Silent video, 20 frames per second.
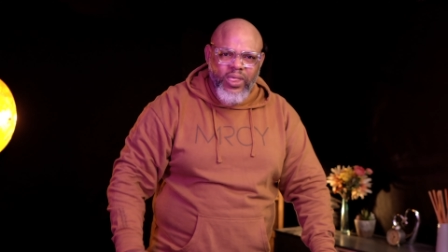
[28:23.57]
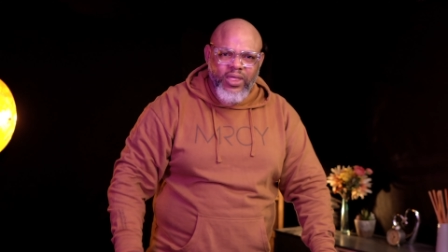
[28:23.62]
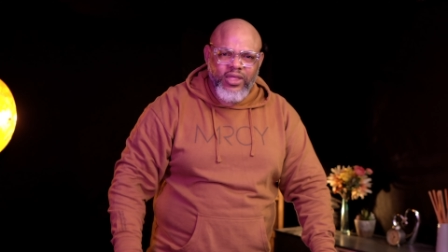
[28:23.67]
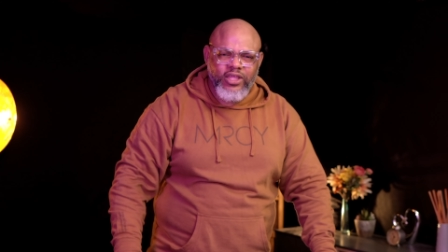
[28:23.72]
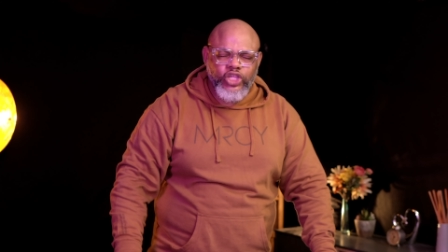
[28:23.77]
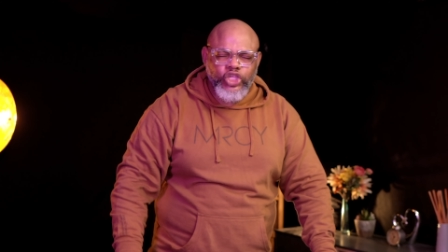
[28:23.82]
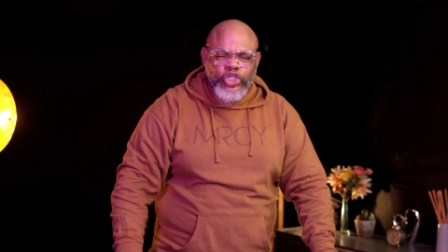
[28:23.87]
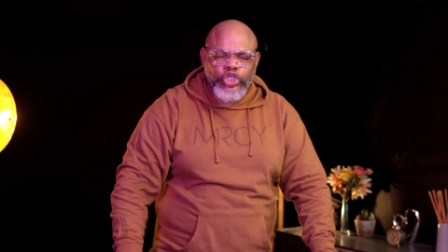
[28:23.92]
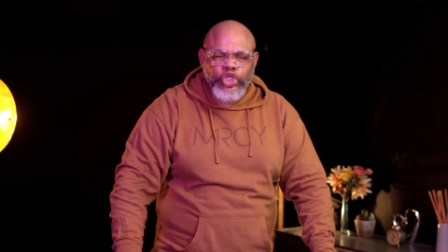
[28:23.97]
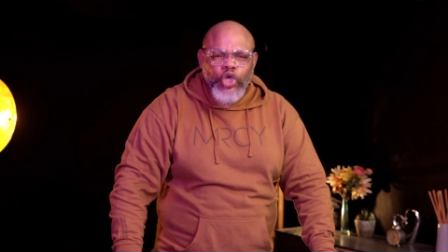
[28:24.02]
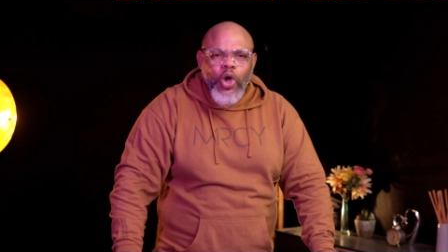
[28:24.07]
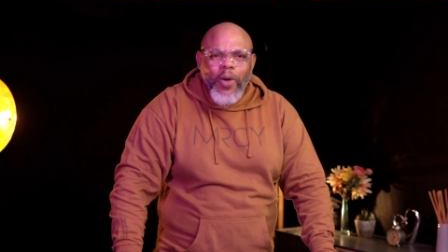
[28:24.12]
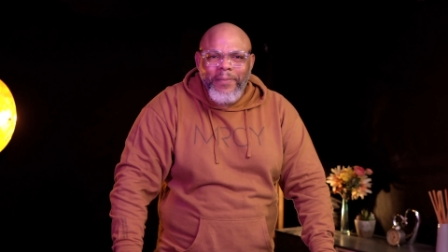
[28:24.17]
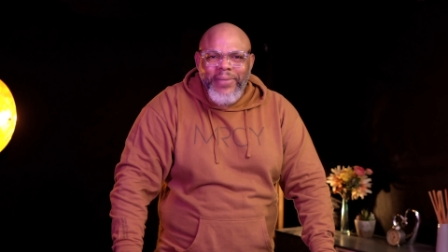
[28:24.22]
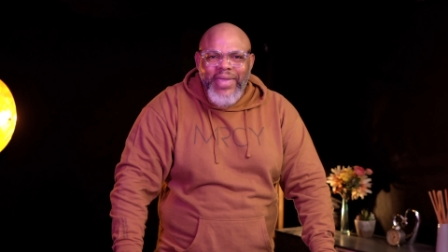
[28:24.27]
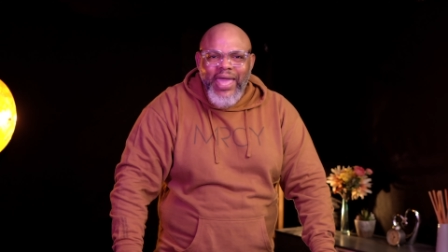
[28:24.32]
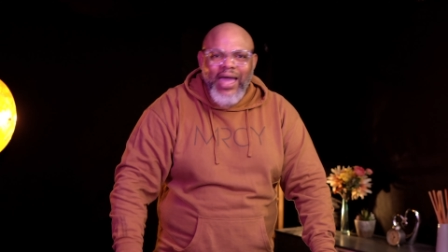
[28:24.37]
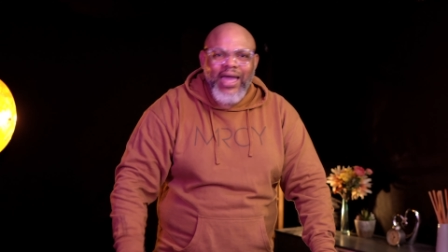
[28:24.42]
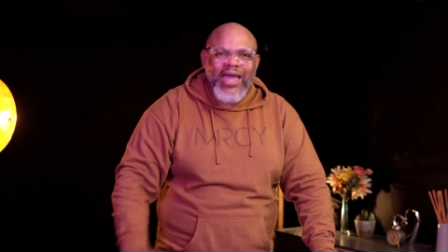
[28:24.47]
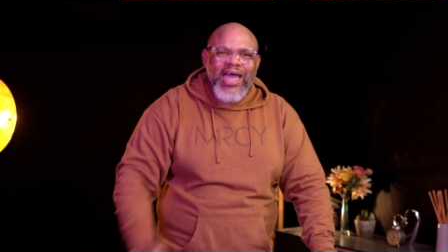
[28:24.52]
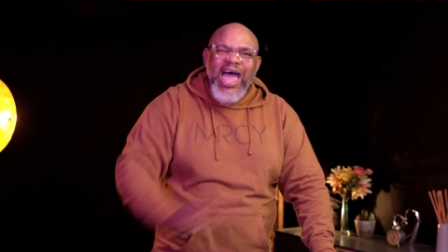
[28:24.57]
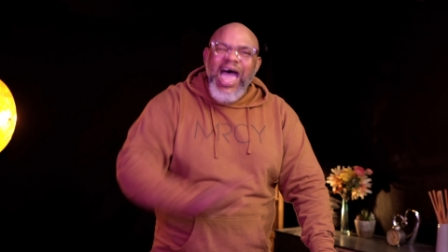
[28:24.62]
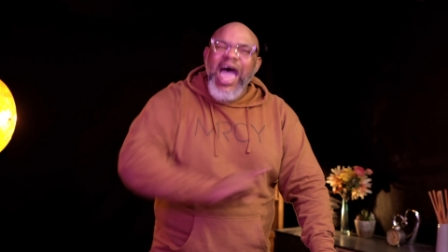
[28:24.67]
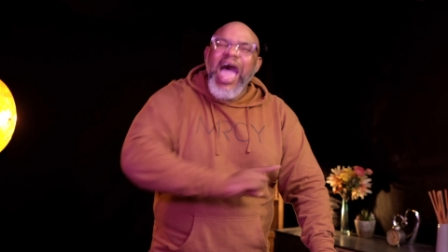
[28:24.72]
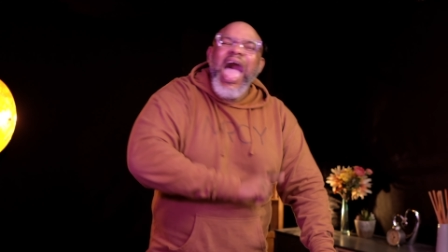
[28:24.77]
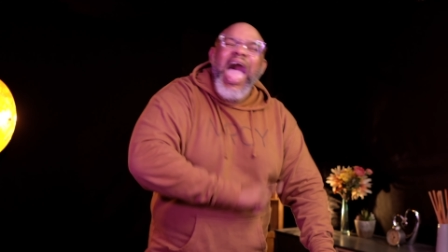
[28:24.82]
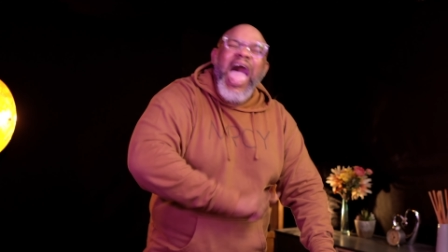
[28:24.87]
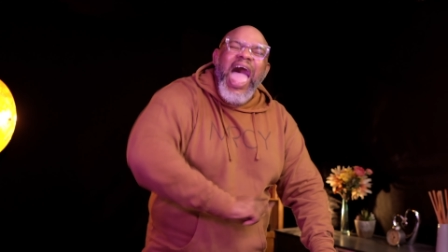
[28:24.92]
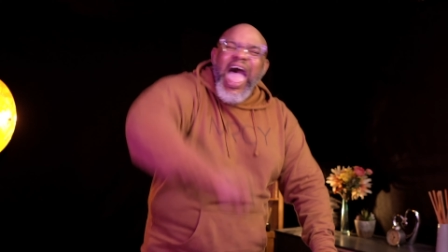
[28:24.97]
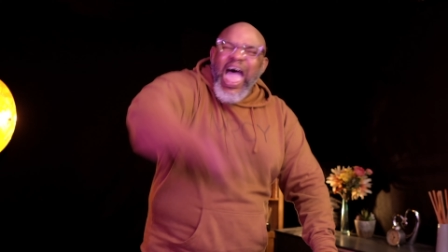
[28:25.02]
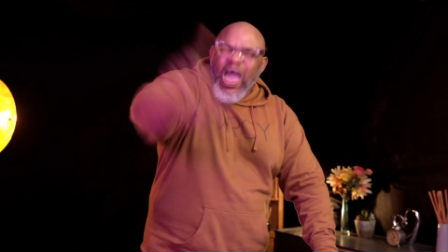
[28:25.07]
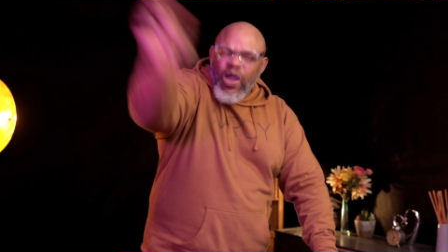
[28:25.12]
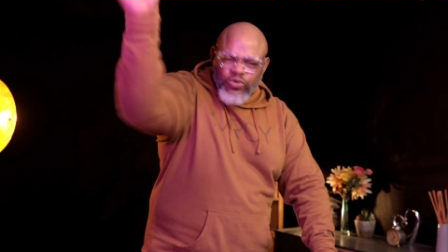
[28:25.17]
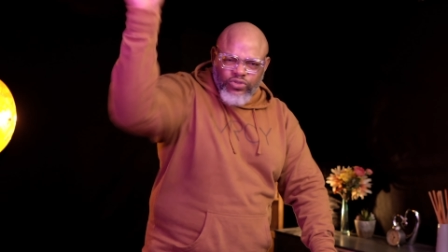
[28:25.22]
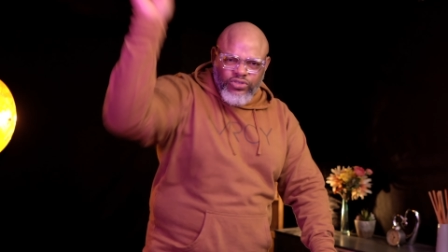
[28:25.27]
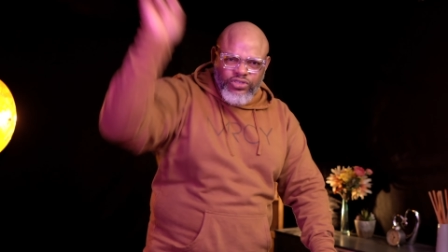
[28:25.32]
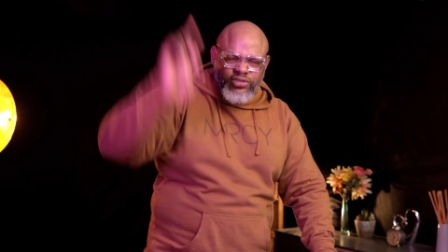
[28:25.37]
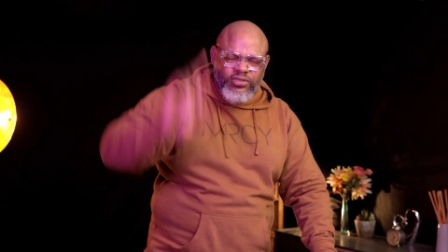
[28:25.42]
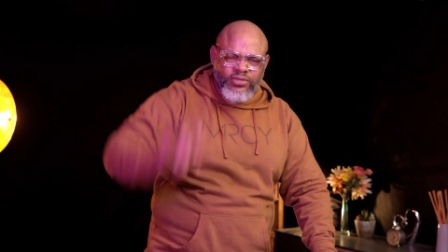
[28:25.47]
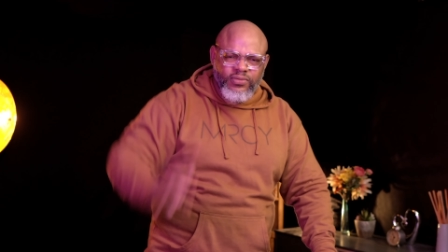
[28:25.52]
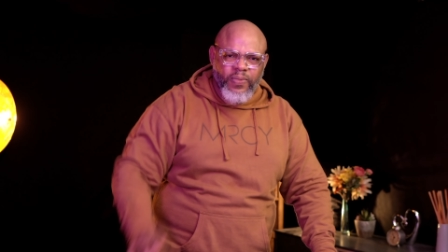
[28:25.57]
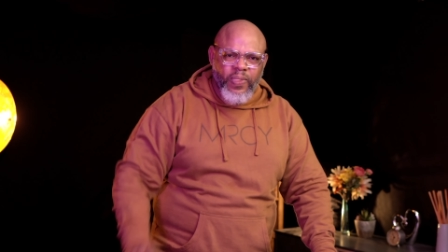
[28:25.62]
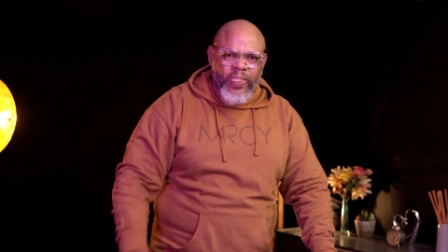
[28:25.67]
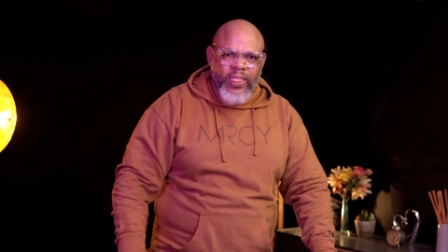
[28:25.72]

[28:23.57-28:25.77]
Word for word: insomnia, out.